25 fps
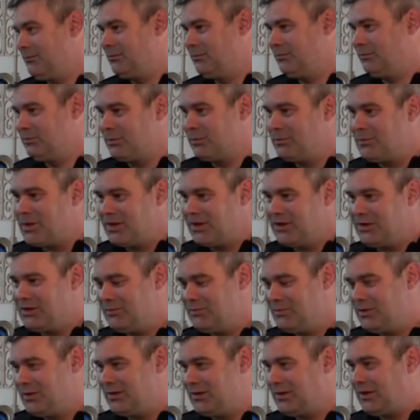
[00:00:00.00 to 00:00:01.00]
Remind
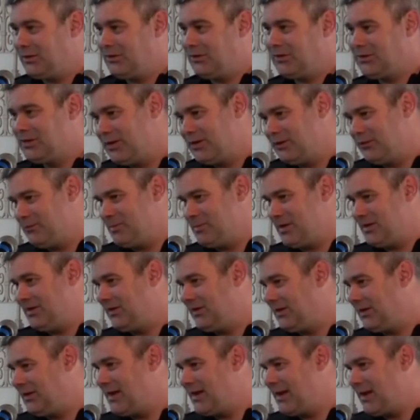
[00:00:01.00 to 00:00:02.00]
them that those knife
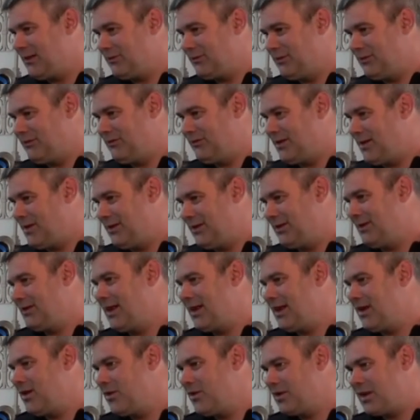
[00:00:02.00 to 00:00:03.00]
bins are there if you fear that
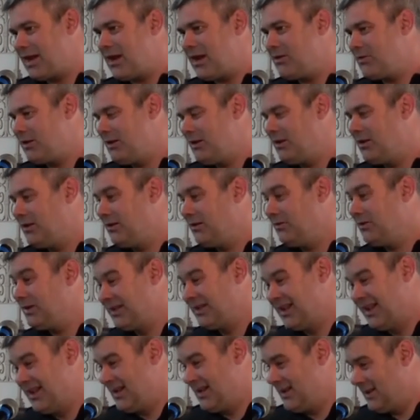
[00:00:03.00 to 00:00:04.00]
they are carrying knives.
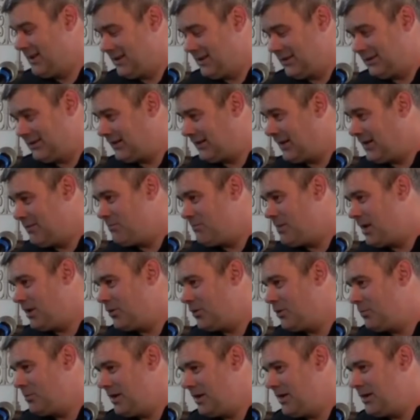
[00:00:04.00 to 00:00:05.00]
Say it may
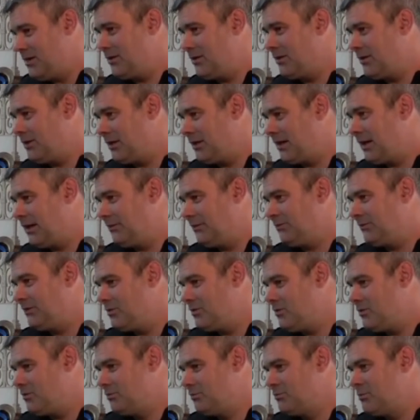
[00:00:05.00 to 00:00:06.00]
not be you that they
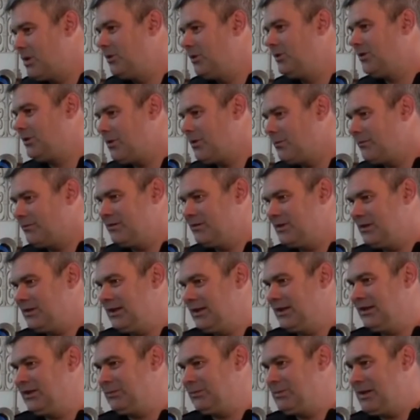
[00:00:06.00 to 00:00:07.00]
feel most
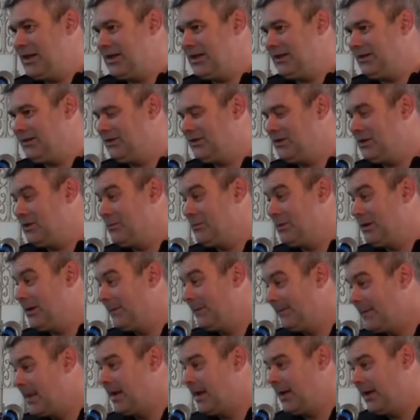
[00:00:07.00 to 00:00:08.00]
confident in speaking to,
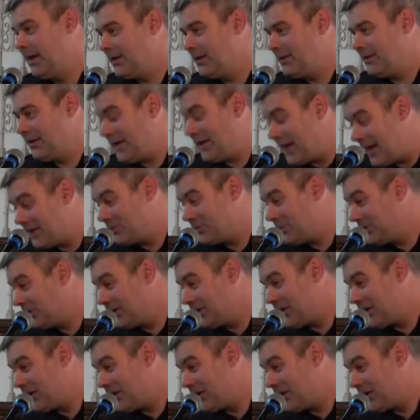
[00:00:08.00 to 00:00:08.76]
but they can also